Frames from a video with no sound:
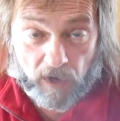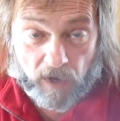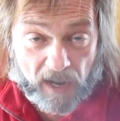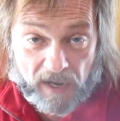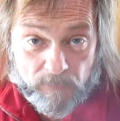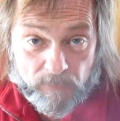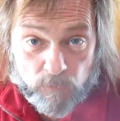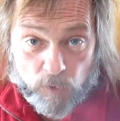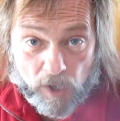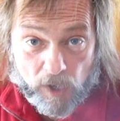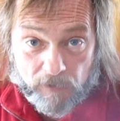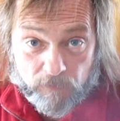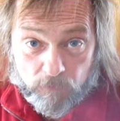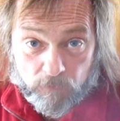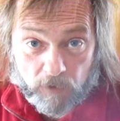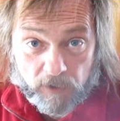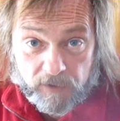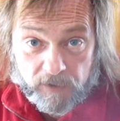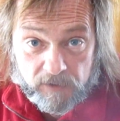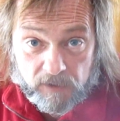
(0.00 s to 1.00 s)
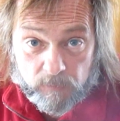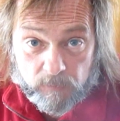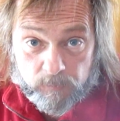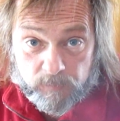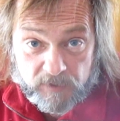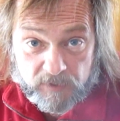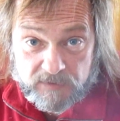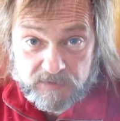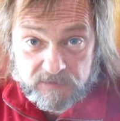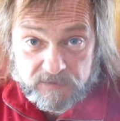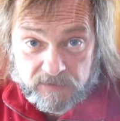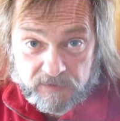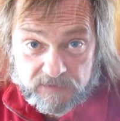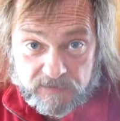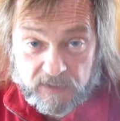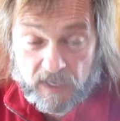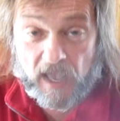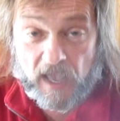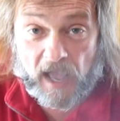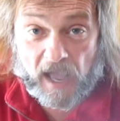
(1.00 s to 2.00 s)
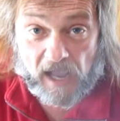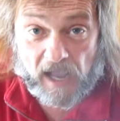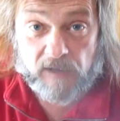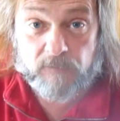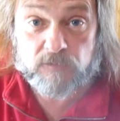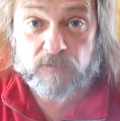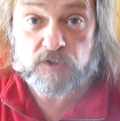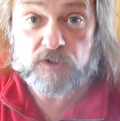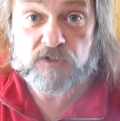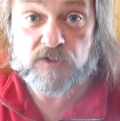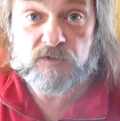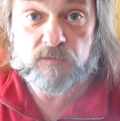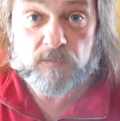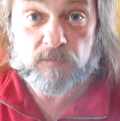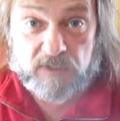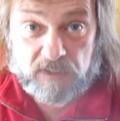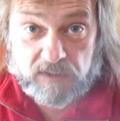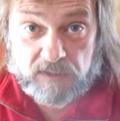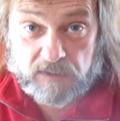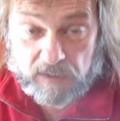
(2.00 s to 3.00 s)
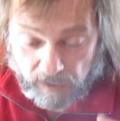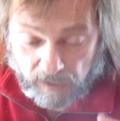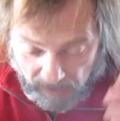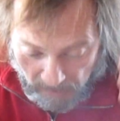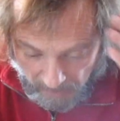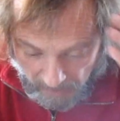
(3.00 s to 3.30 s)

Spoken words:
I'm not running a business. I'm just me.